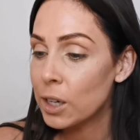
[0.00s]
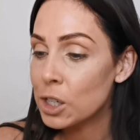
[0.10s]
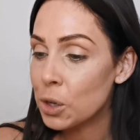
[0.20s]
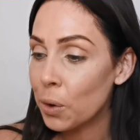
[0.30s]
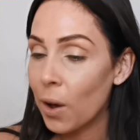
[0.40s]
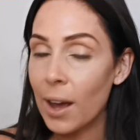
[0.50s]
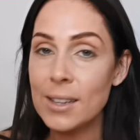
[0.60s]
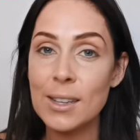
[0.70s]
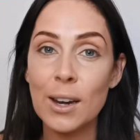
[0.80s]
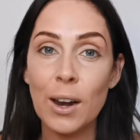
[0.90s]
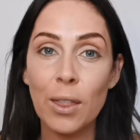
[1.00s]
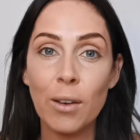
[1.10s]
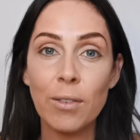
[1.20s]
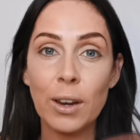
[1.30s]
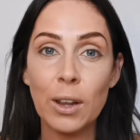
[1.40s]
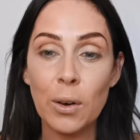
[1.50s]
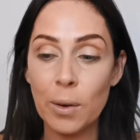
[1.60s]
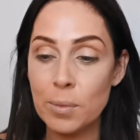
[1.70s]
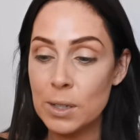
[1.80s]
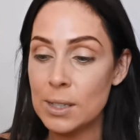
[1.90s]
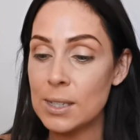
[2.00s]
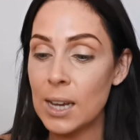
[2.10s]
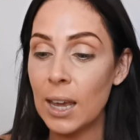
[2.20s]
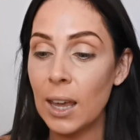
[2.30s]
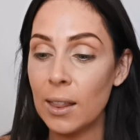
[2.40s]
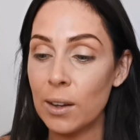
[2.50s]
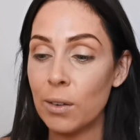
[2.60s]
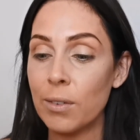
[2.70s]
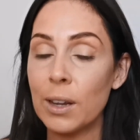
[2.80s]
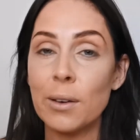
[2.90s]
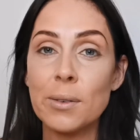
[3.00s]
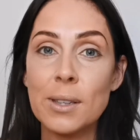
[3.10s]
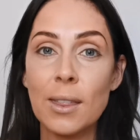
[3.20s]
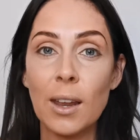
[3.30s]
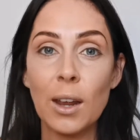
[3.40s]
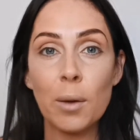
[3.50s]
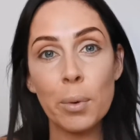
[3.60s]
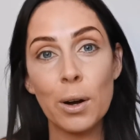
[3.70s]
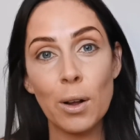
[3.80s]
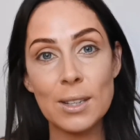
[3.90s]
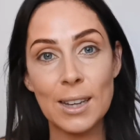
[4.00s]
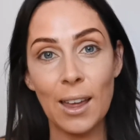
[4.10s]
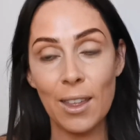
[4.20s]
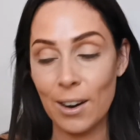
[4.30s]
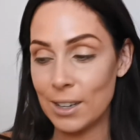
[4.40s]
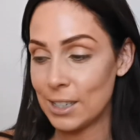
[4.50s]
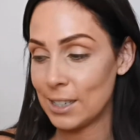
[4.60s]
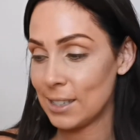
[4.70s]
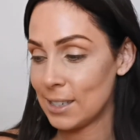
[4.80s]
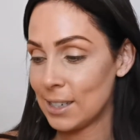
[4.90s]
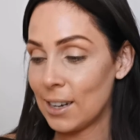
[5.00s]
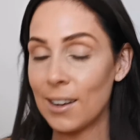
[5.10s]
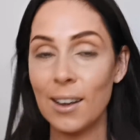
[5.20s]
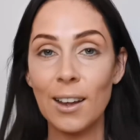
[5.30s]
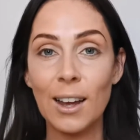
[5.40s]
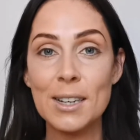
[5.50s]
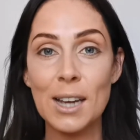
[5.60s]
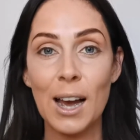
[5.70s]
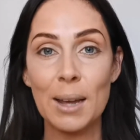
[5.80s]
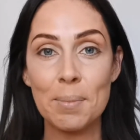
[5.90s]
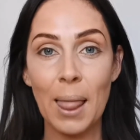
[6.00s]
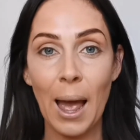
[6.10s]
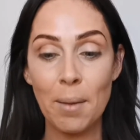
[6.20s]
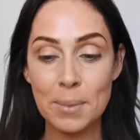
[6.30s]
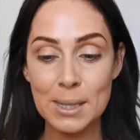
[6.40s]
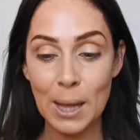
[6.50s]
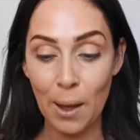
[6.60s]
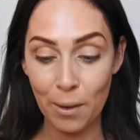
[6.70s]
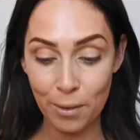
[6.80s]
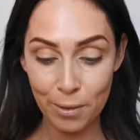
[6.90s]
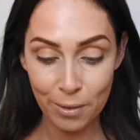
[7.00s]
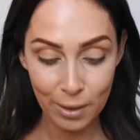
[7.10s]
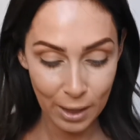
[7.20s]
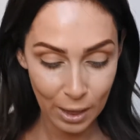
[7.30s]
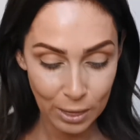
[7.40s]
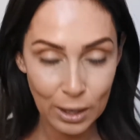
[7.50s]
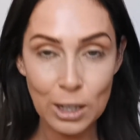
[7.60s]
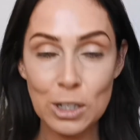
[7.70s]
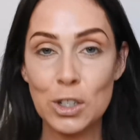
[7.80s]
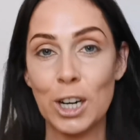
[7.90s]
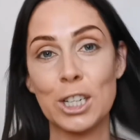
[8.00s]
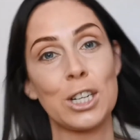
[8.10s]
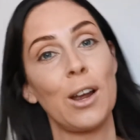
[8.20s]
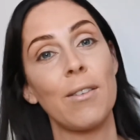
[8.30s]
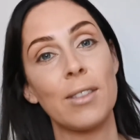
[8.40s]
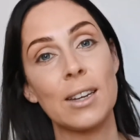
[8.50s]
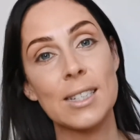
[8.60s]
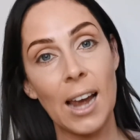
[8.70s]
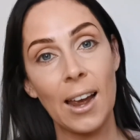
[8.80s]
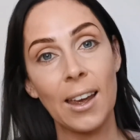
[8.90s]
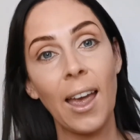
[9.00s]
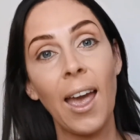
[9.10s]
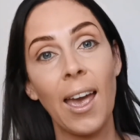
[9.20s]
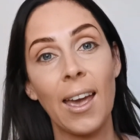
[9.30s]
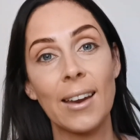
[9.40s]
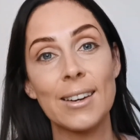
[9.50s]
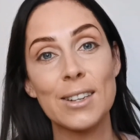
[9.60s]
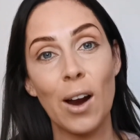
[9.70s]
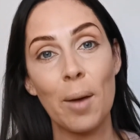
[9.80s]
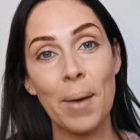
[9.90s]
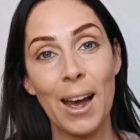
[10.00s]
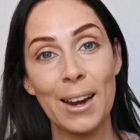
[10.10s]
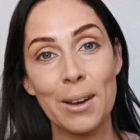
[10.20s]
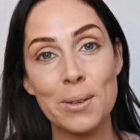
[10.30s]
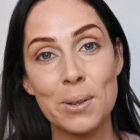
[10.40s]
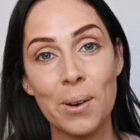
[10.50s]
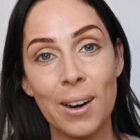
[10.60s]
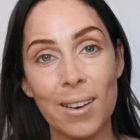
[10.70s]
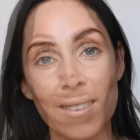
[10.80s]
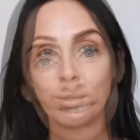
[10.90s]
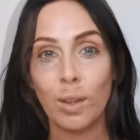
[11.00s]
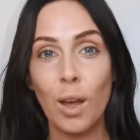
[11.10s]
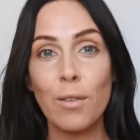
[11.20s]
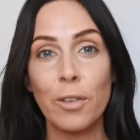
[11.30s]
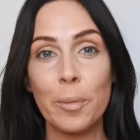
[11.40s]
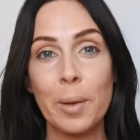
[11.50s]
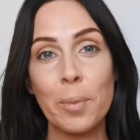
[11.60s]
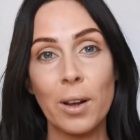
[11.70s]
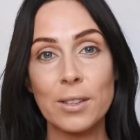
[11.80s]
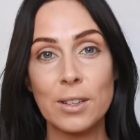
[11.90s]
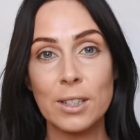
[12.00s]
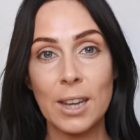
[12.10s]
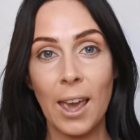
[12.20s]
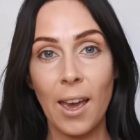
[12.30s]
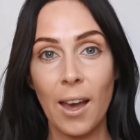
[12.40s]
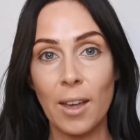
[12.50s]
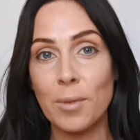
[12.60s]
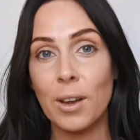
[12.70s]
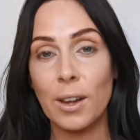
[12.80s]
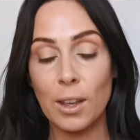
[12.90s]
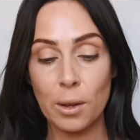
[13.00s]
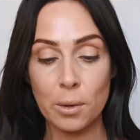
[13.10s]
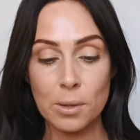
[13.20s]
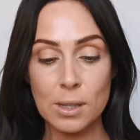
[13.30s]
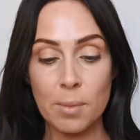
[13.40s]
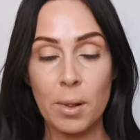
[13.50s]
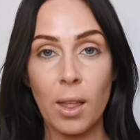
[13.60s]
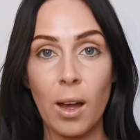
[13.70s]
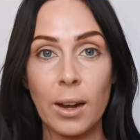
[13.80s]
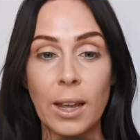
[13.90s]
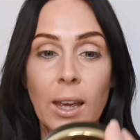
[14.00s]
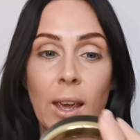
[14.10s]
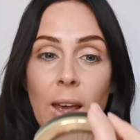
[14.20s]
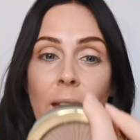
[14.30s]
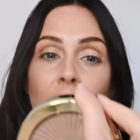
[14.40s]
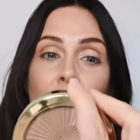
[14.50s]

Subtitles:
show you guys in another video. I'm just taking little videos and then I'm going to put it all together in just a time lapse of the construction of the deck and our patio door. For my bronzer today, I'm going to use the Milani